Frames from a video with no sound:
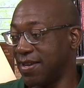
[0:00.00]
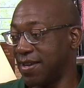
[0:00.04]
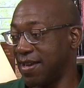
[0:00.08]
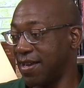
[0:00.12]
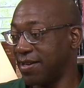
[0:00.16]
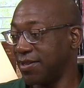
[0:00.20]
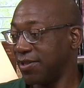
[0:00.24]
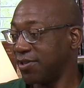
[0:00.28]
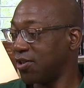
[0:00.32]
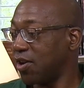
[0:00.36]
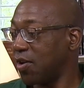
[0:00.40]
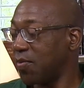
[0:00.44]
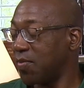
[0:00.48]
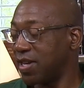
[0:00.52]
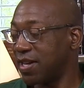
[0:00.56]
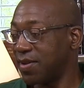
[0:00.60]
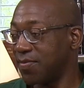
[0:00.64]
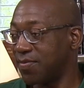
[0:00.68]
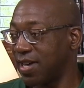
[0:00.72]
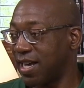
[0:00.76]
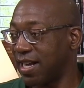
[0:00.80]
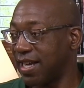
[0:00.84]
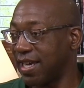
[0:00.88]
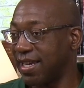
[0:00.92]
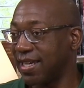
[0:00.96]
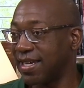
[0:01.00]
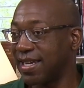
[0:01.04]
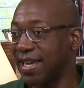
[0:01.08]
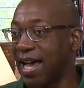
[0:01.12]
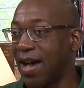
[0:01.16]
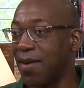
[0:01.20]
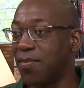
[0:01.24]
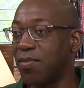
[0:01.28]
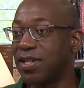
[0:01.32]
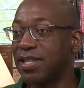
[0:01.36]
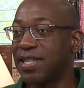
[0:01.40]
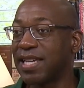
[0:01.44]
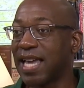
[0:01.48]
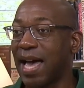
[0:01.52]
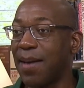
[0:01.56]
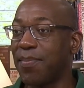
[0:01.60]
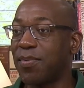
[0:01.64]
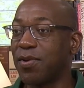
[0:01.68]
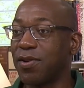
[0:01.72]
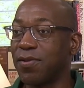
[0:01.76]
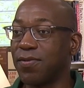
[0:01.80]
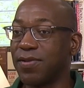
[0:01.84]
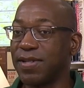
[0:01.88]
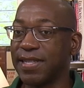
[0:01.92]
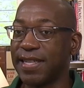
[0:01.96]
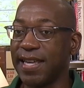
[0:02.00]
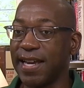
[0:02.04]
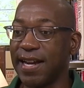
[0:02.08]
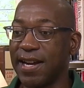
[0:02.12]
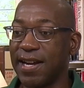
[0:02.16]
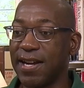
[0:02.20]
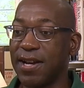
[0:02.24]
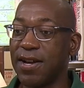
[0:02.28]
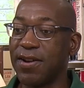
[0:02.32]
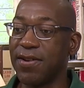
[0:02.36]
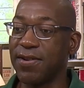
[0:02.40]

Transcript: Show me the money. How much capital was there?